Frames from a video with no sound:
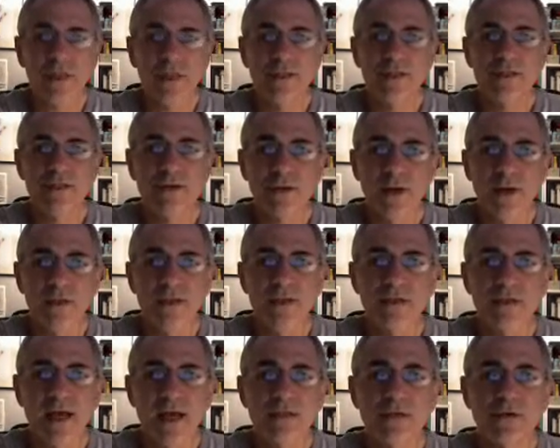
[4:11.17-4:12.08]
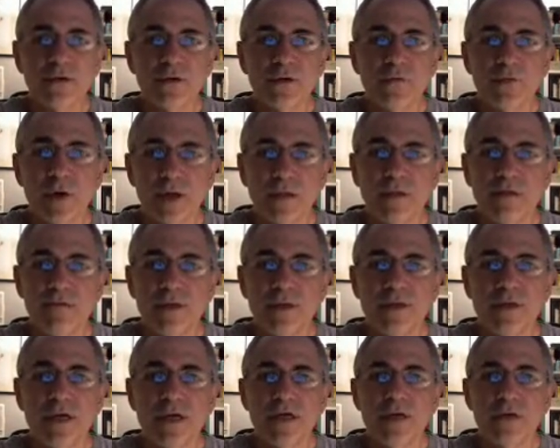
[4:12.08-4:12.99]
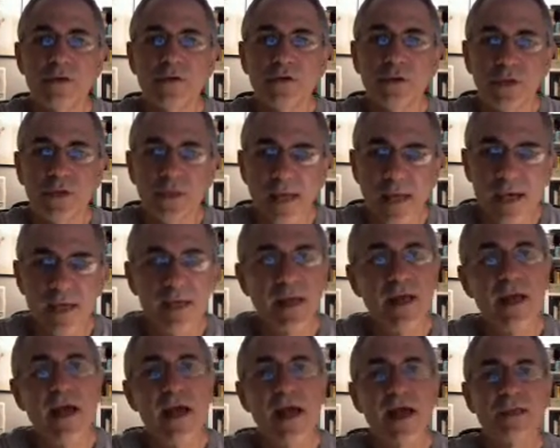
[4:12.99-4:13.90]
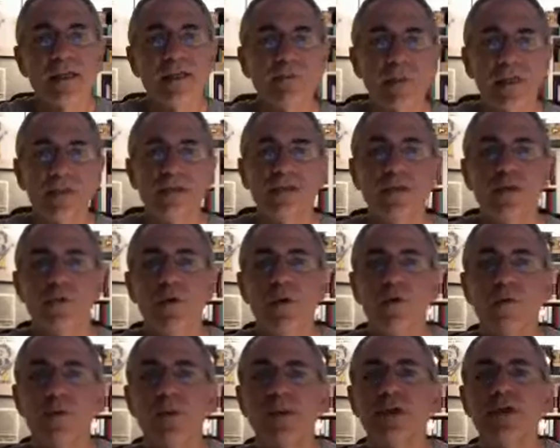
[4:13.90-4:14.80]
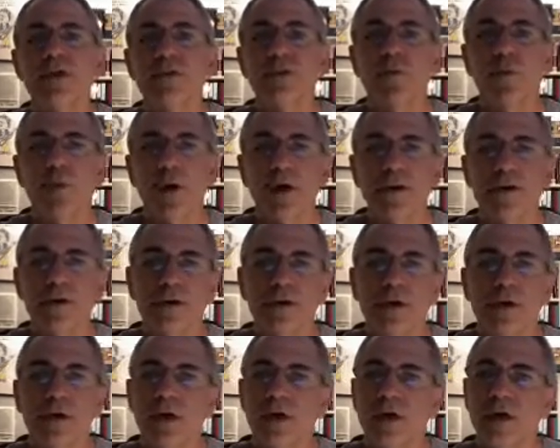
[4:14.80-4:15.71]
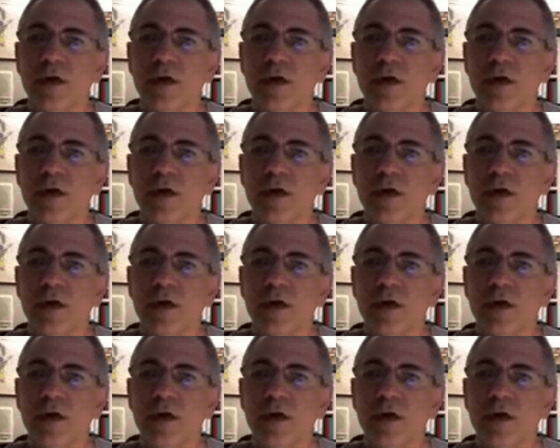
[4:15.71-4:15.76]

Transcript: And so I think that's relevant to look at, especially when we begin to wonder,